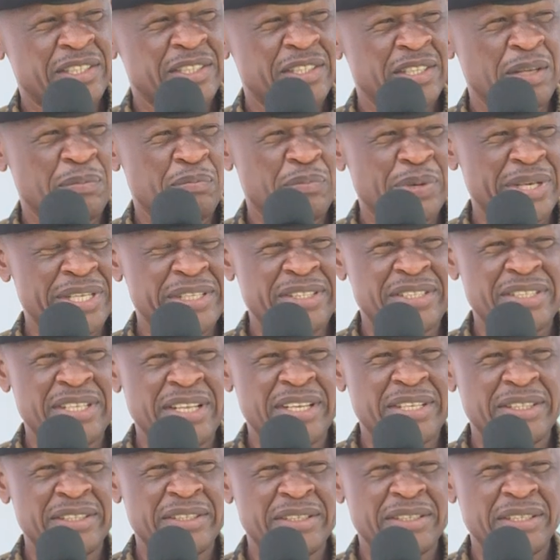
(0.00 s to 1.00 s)
is the
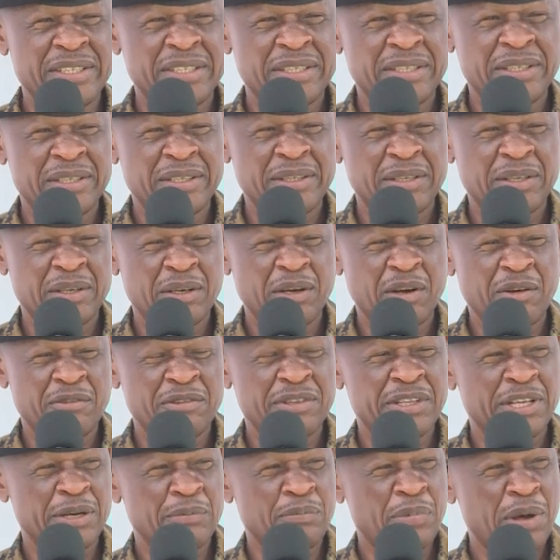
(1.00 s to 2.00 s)
President of
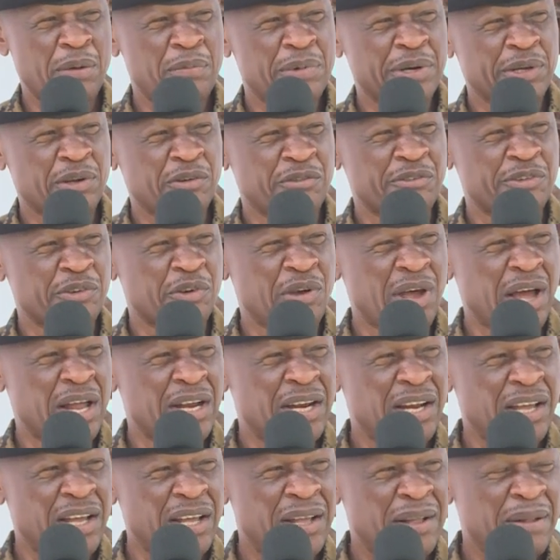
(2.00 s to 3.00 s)
the Republic of
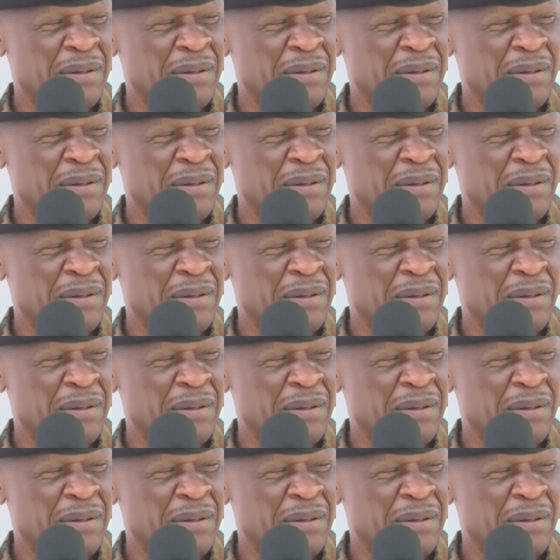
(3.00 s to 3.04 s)
Uganda